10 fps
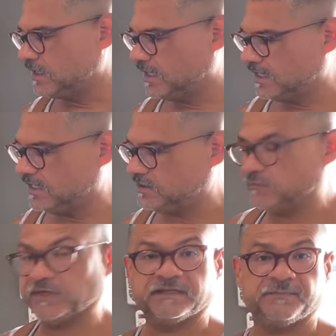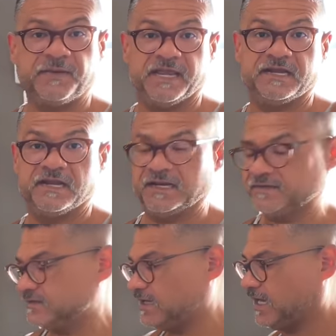And you wanna get the pan
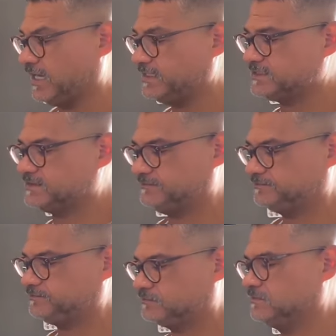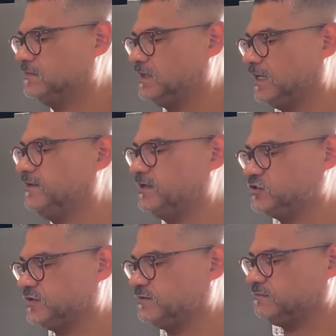nice and hot and then
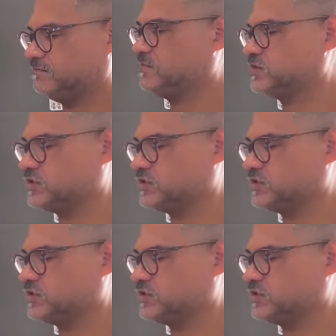just